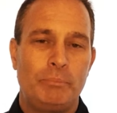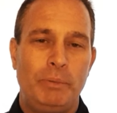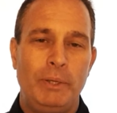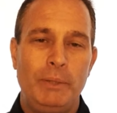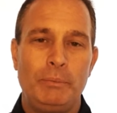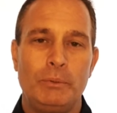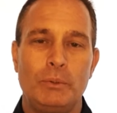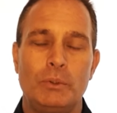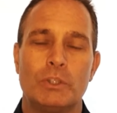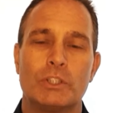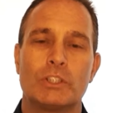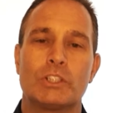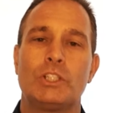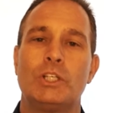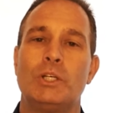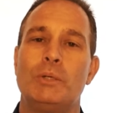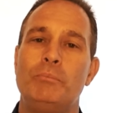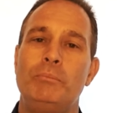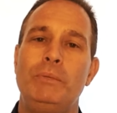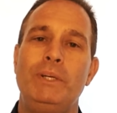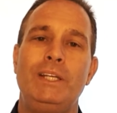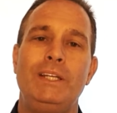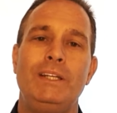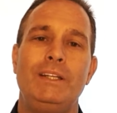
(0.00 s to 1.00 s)
People who are
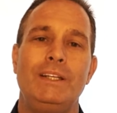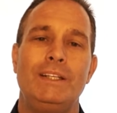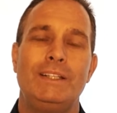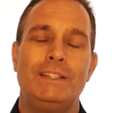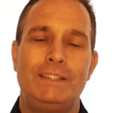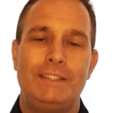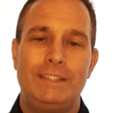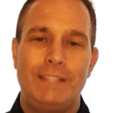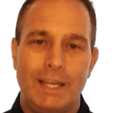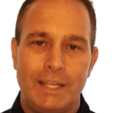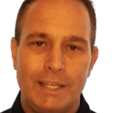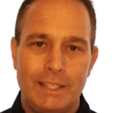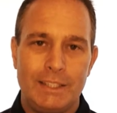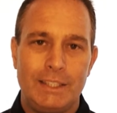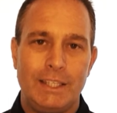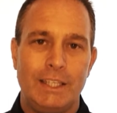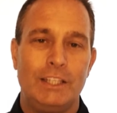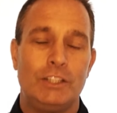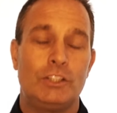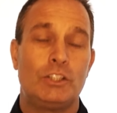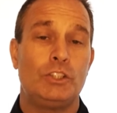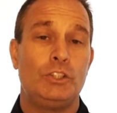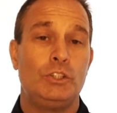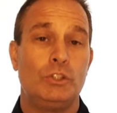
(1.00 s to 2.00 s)
committed and
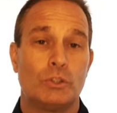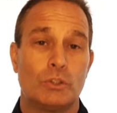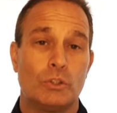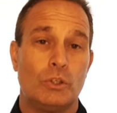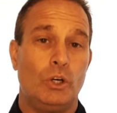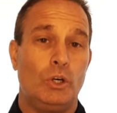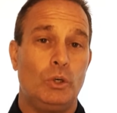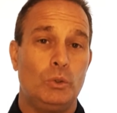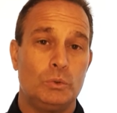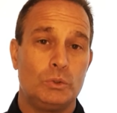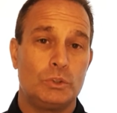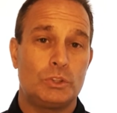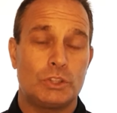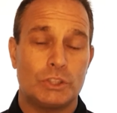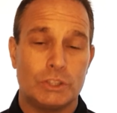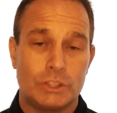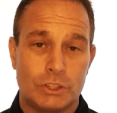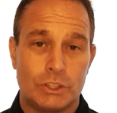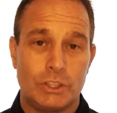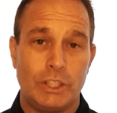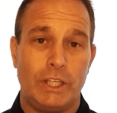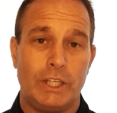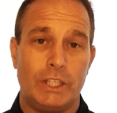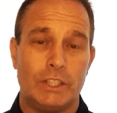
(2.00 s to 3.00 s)
dedicated to your own
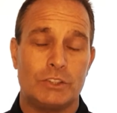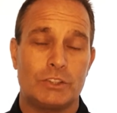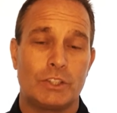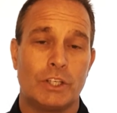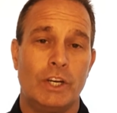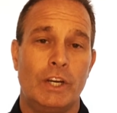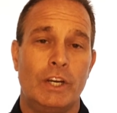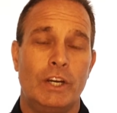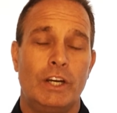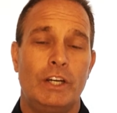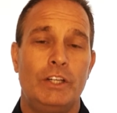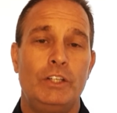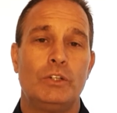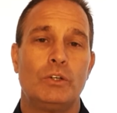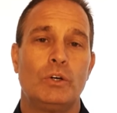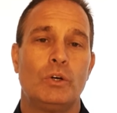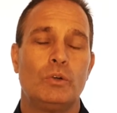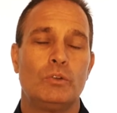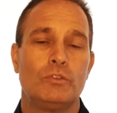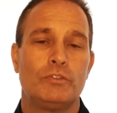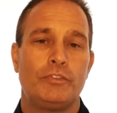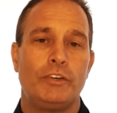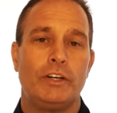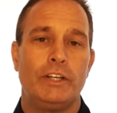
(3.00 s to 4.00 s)
success and
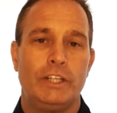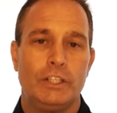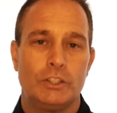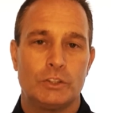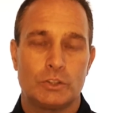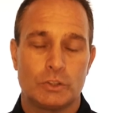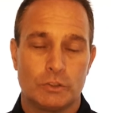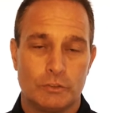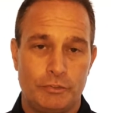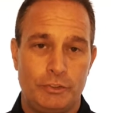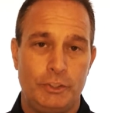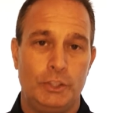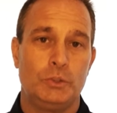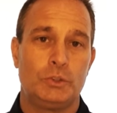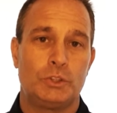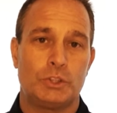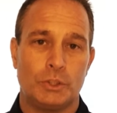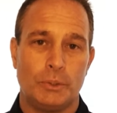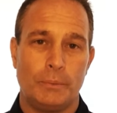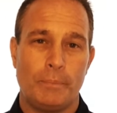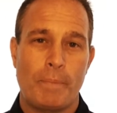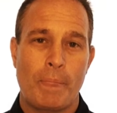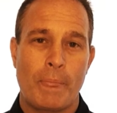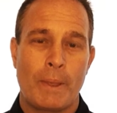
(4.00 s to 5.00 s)
your own financial
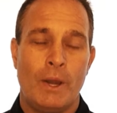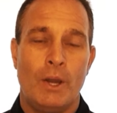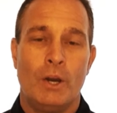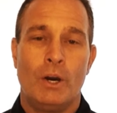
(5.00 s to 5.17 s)
future.